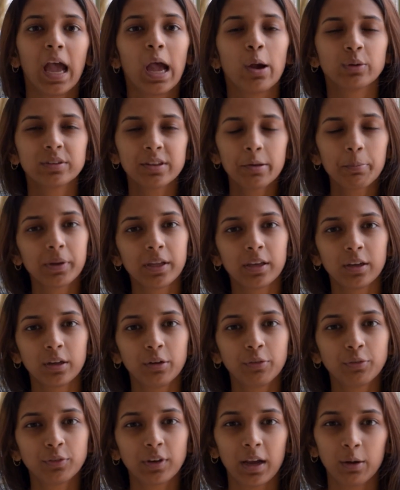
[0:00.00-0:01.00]
It was a period
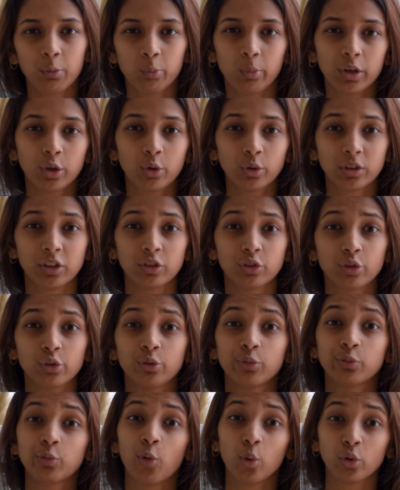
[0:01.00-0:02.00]
of time when your
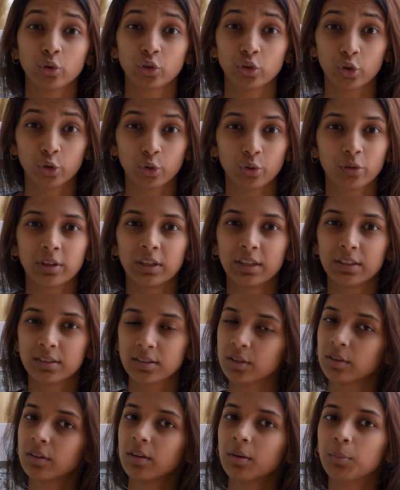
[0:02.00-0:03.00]
teachers forced you to read
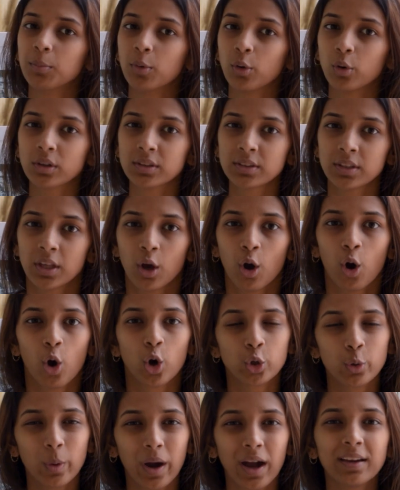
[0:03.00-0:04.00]
certain books,
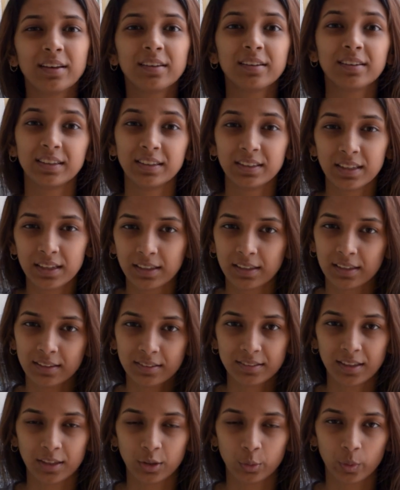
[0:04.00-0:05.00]
or you had a reading
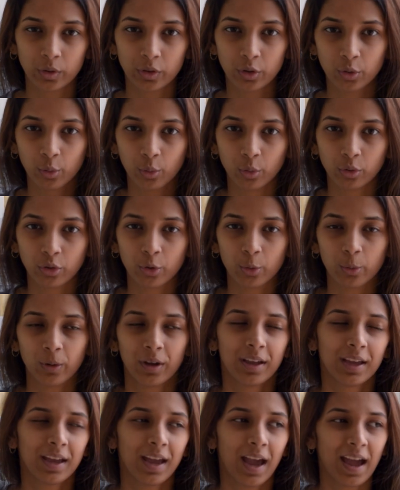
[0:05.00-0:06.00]
list that you had to go through.
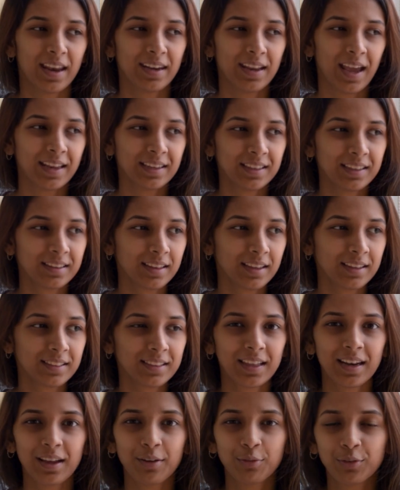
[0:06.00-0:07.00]
And anything
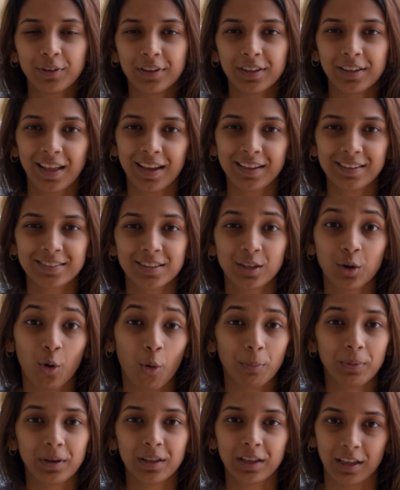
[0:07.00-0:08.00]
that I feel like is an
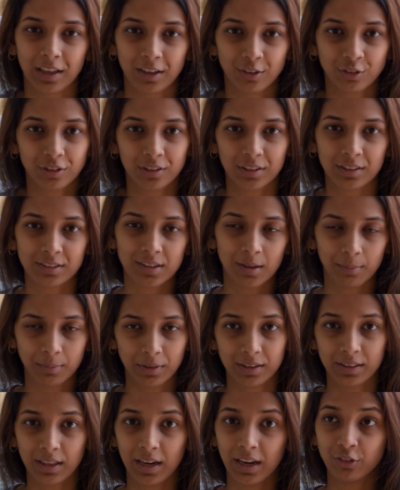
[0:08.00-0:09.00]
obligation is
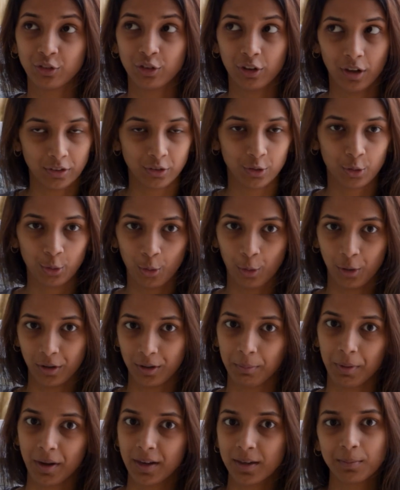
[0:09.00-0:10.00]
something that I just do not
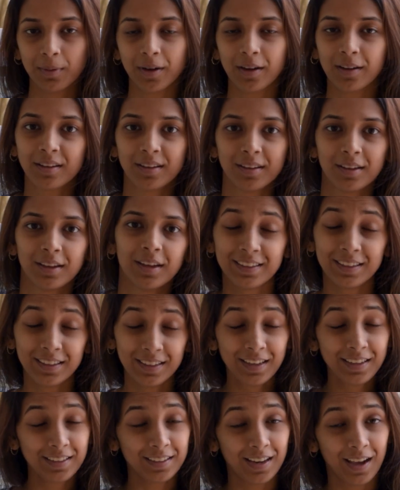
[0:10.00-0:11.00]
abide by.
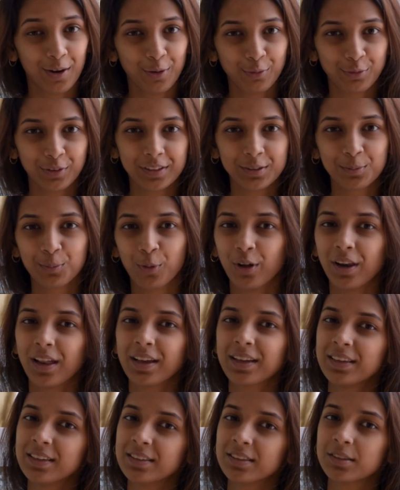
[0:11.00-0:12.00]
Reading now feels more
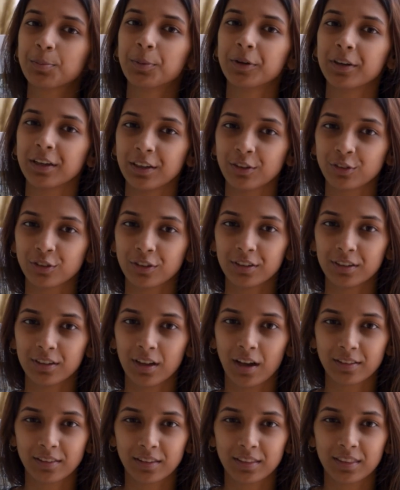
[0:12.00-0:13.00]
like an inspiration
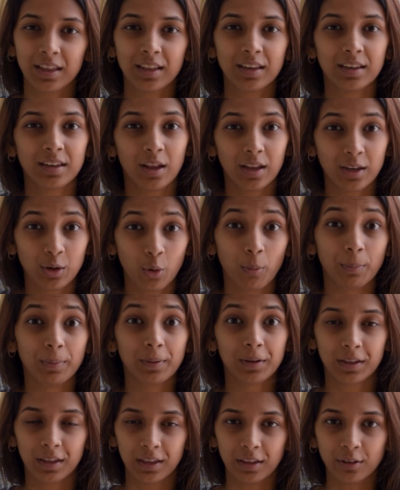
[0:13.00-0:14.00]
rather than an
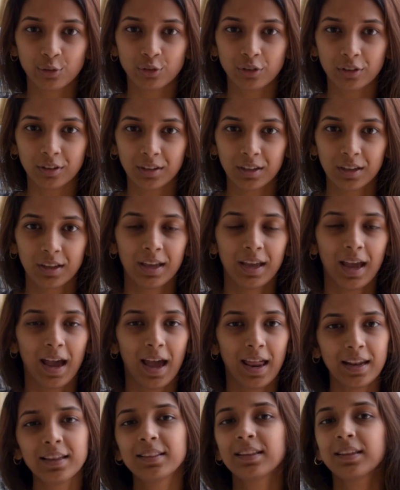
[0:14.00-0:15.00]
obligation.
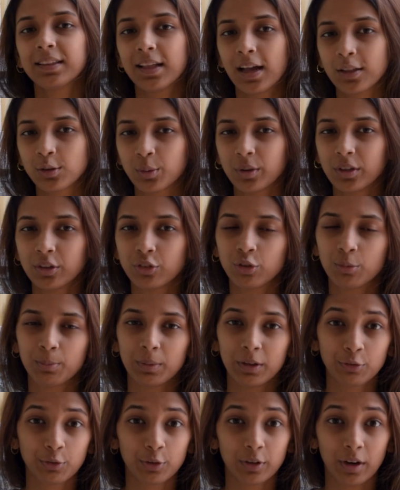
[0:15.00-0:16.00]
And I think that's what it should
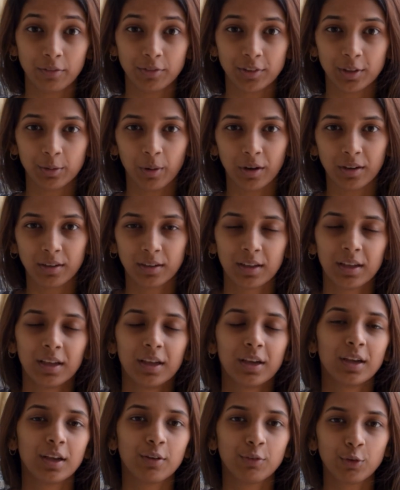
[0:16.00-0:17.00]
be for everyone.
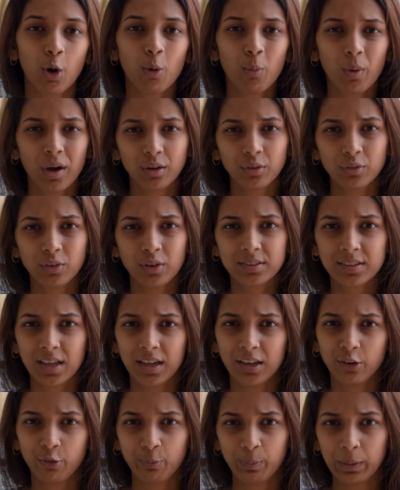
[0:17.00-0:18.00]
If you're one of those
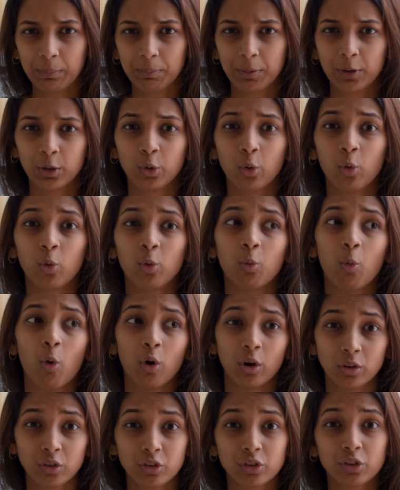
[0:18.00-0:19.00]
kind of people who
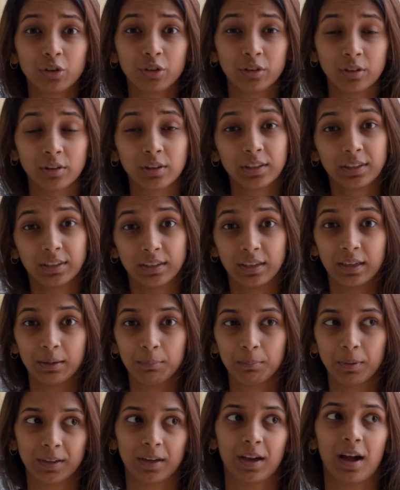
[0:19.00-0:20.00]
wants to really
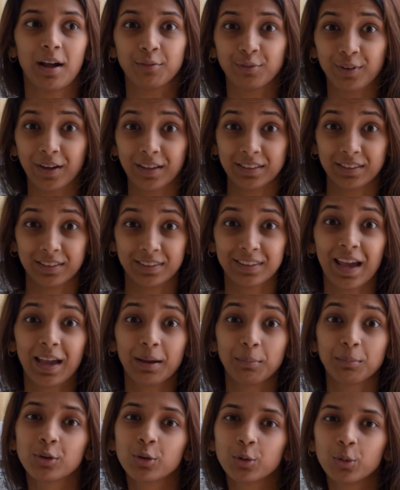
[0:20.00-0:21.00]
read but can't find the
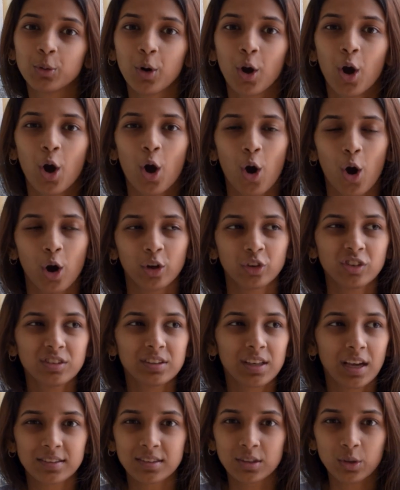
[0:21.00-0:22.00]
time to, or just
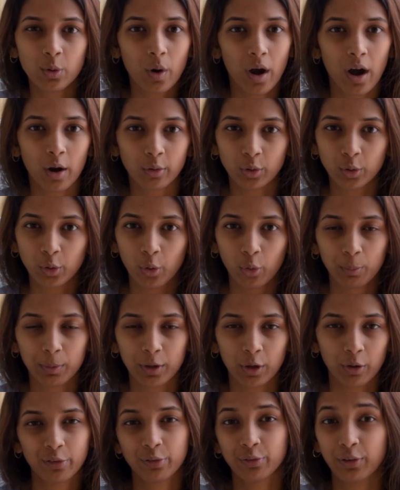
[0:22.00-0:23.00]
doesn't know how to go
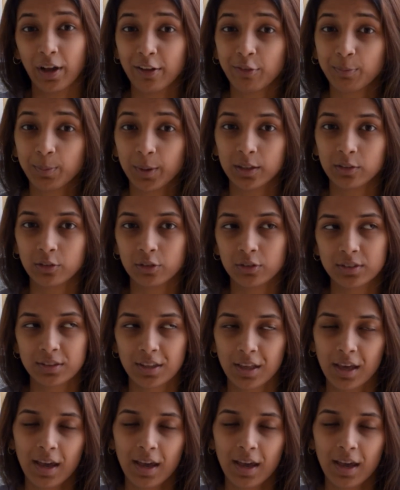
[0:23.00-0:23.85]
beyond 5 pages,